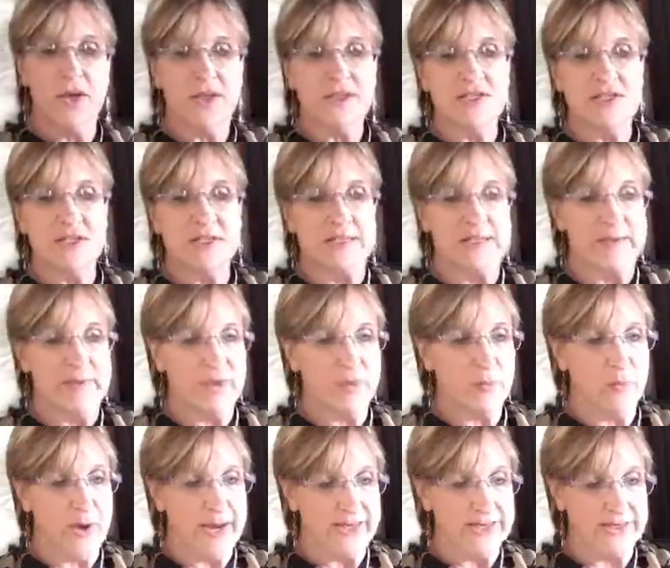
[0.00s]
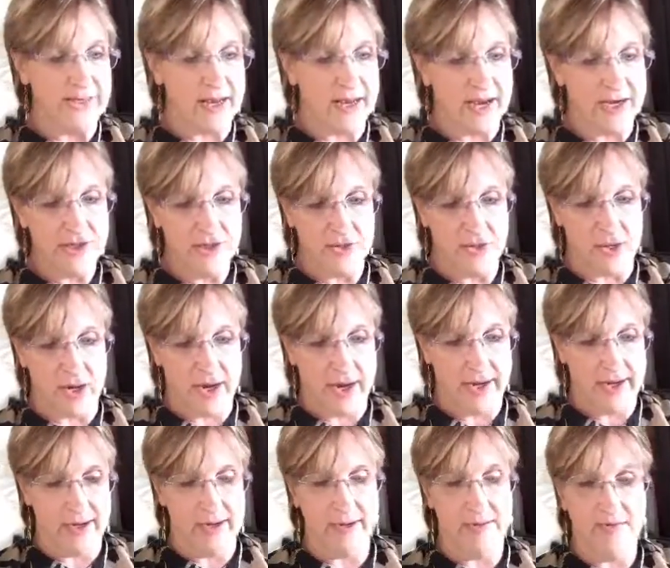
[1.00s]
that's just some of the ways that I try
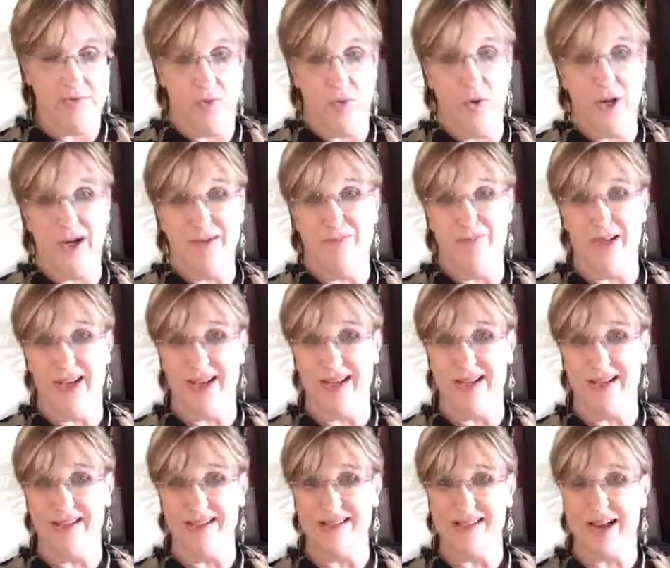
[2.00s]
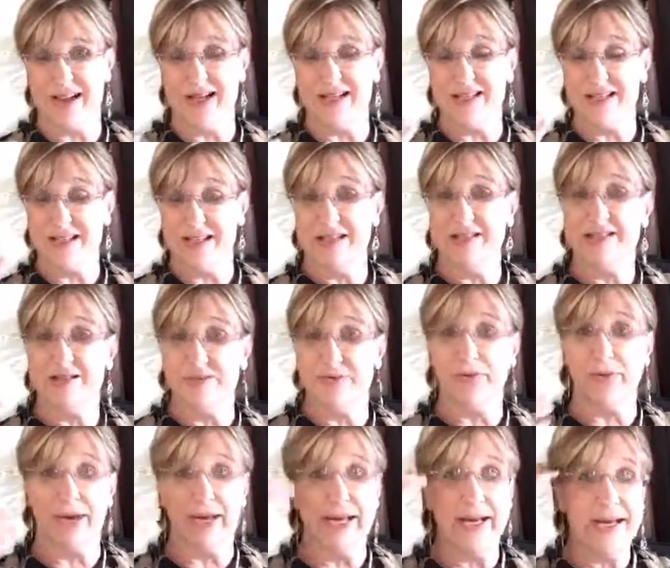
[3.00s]
and avoid being kind of
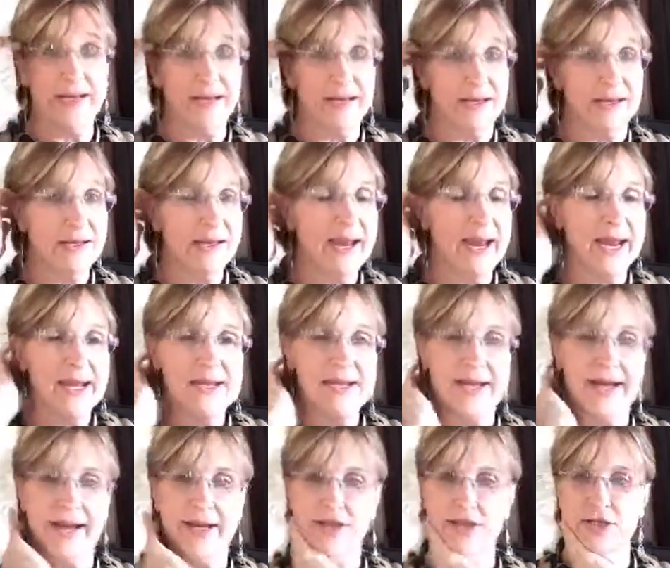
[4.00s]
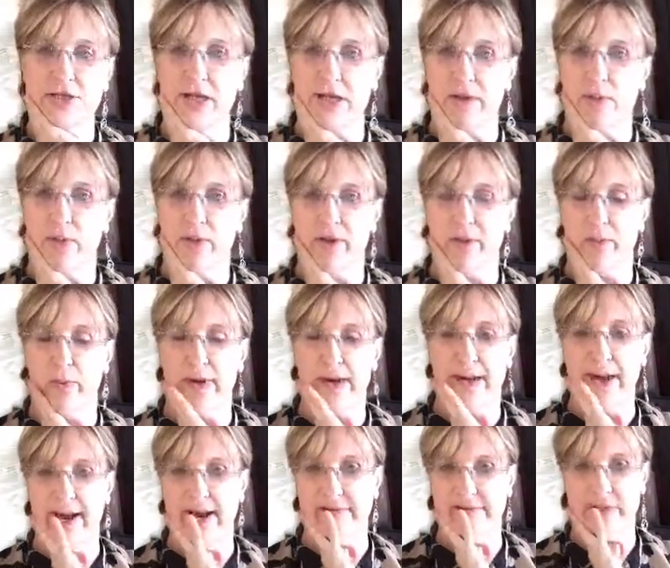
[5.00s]
schizophrenic and ADHD with what
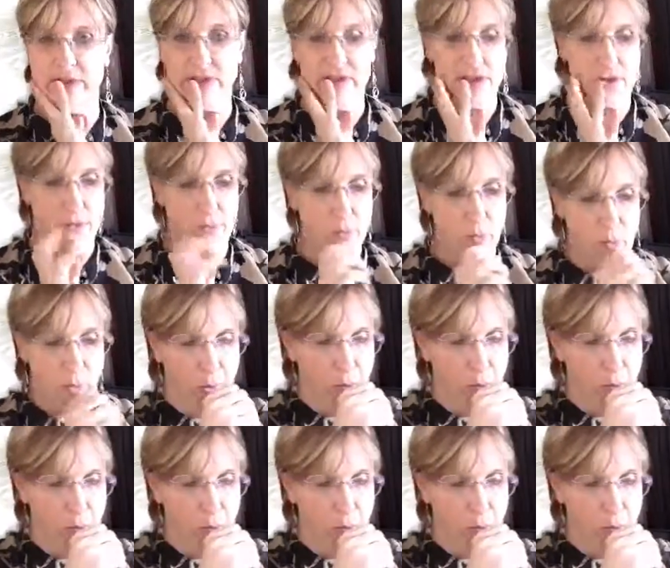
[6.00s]
I have to do.